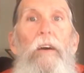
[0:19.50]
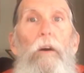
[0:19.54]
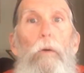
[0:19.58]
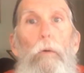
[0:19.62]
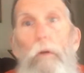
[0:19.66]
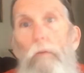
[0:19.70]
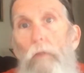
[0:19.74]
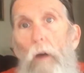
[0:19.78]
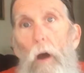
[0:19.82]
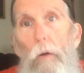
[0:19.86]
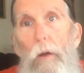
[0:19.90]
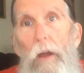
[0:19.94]

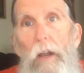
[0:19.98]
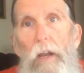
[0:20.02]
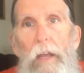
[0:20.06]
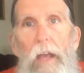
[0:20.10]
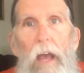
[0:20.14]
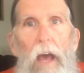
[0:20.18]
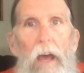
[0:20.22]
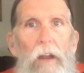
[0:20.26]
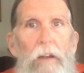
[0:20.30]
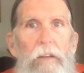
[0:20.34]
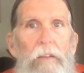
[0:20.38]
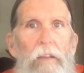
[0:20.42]
We've already
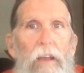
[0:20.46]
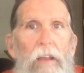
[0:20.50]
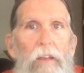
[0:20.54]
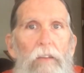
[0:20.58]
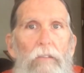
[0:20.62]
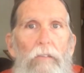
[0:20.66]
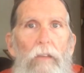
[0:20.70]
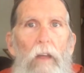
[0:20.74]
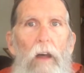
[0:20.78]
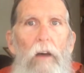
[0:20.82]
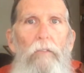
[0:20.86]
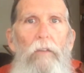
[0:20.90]
had a
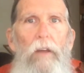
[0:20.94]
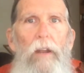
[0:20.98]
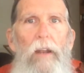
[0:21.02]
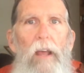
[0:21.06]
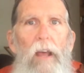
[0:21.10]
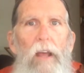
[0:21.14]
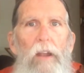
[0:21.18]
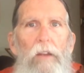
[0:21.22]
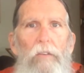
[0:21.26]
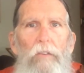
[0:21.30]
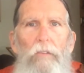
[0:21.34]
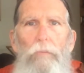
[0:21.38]
taste of it,
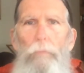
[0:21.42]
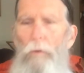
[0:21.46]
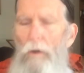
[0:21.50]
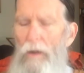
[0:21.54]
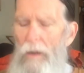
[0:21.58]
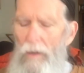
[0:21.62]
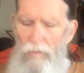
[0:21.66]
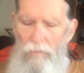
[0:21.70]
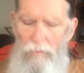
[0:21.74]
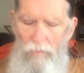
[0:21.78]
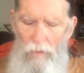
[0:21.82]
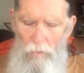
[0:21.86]
and
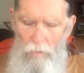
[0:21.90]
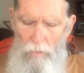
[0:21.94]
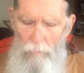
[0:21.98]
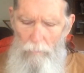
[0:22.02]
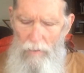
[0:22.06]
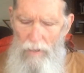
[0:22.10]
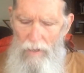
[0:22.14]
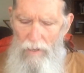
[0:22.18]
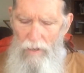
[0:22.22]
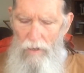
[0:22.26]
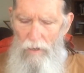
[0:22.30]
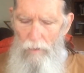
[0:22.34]
spring's going to
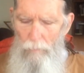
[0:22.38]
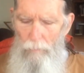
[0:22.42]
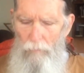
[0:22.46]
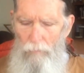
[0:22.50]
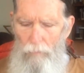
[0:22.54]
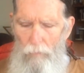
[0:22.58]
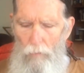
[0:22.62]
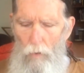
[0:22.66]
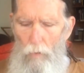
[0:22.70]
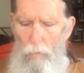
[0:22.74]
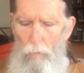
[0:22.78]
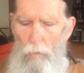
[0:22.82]
be here
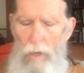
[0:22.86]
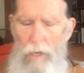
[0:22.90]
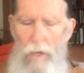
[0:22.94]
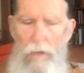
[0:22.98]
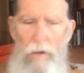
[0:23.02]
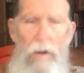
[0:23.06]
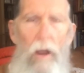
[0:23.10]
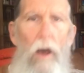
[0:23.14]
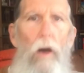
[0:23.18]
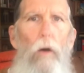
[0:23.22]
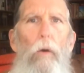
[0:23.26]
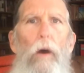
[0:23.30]
before we
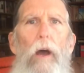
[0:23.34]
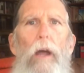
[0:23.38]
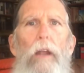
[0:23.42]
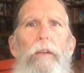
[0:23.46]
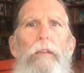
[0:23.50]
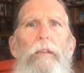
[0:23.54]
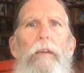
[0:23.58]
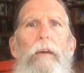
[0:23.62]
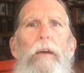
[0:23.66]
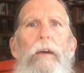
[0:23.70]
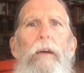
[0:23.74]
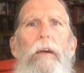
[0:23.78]
know
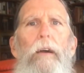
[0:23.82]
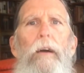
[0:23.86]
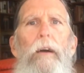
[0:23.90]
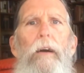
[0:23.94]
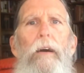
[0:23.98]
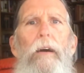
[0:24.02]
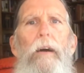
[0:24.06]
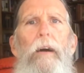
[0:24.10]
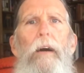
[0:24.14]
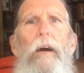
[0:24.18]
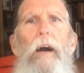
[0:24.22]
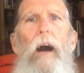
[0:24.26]
it.
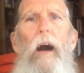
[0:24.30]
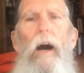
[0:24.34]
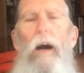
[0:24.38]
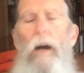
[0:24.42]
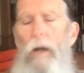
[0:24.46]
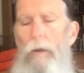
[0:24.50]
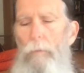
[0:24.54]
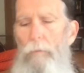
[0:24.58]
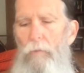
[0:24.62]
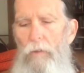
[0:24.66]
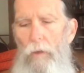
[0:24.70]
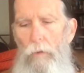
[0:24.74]

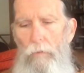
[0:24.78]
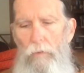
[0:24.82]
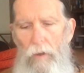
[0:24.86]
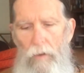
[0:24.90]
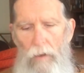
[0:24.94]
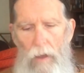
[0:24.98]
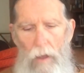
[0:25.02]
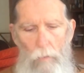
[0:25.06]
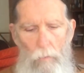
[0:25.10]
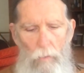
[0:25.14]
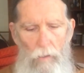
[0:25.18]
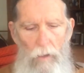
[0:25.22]
So
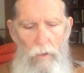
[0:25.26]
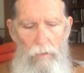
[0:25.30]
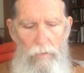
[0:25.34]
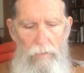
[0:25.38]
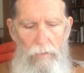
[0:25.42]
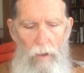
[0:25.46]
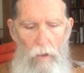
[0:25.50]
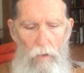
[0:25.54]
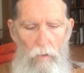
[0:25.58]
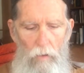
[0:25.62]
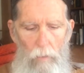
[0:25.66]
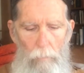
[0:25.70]
today we're going to
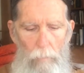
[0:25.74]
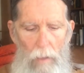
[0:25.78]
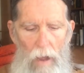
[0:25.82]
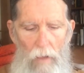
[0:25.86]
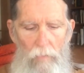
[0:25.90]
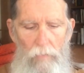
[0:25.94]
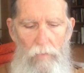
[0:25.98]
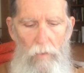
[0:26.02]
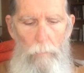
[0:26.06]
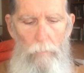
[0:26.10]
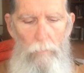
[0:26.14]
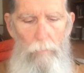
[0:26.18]
talk
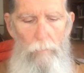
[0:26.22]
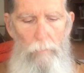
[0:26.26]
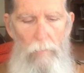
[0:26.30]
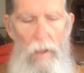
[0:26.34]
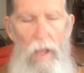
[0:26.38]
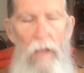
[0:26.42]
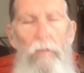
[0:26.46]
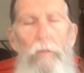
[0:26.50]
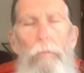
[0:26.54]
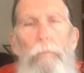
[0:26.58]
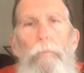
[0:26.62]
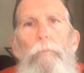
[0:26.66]
about the
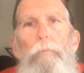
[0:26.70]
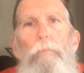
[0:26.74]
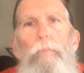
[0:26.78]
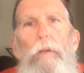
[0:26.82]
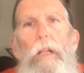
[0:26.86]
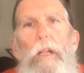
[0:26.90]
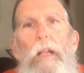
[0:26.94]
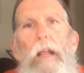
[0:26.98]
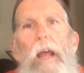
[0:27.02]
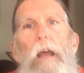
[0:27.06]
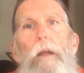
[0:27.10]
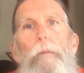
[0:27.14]
best
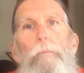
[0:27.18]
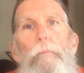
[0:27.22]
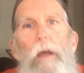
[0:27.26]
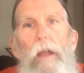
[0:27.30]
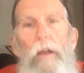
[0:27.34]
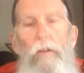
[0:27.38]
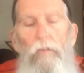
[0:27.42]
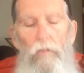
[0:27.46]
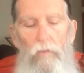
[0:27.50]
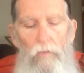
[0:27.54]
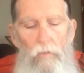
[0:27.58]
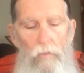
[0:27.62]

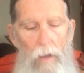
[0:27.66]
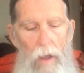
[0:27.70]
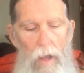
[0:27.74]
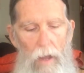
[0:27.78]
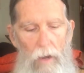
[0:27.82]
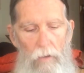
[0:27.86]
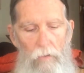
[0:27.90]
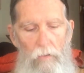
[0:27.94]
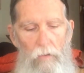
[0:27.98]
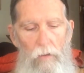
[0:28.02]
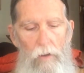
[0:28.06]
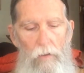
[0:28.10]
plant-based
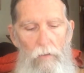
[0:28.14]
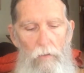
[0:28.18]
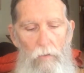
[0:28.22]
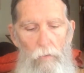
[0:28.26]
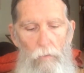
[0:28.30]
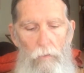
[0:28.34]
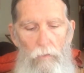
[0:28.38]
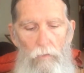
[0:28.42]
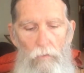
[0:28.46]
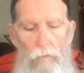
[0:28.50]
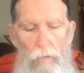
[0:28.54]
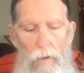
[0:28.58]
strategy to
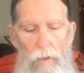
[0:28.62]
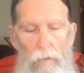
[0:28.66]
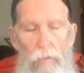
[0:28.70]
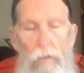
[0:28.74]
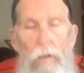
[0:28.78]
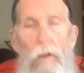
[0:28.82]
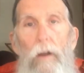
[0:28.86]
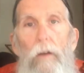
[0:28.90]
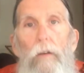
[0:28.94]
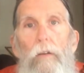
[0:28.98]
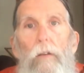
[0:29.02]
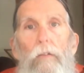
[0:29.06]

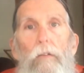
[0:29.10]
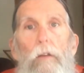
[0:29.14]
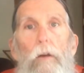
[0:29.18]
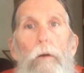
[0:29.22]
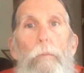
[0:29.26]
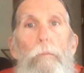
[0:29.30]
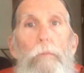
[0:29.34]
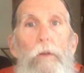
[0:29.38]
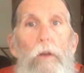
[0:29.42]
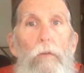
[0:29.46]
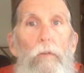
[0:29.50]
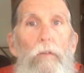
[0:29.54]
strengthen the
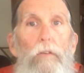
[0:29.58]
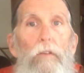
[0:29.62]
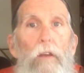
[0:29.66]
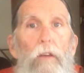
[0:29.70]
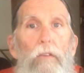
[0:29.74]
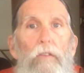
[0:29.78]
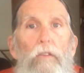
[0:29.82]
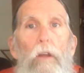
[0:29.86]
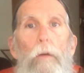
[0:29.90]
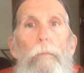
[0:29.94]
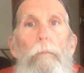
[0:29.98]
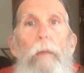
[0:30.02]
immune
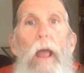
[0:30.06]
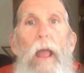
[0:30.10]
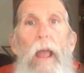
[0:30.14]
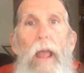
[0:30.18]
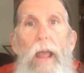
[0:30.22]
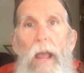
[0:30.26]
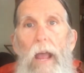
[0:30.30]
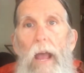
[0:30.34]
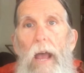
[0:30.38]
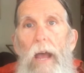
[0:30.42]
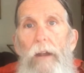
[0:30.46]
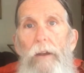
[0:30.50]
system
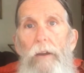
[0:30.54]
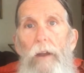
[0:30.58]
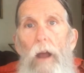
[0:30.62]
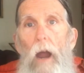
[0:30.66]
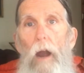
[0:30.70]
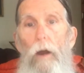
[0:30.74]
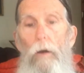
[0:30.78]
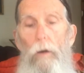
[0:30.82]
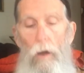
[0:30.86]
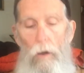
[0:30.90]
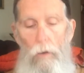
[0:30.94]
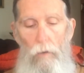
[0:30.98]
and
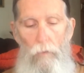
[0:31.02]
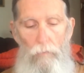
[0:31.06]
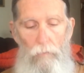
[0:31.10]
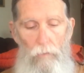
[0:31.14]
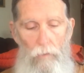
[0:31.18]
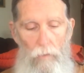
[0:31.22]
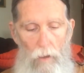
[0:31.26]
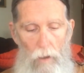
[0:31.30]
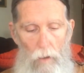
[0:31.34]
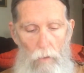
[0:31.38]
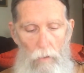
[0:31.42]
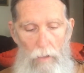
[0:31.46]
our
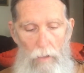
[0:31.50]
overall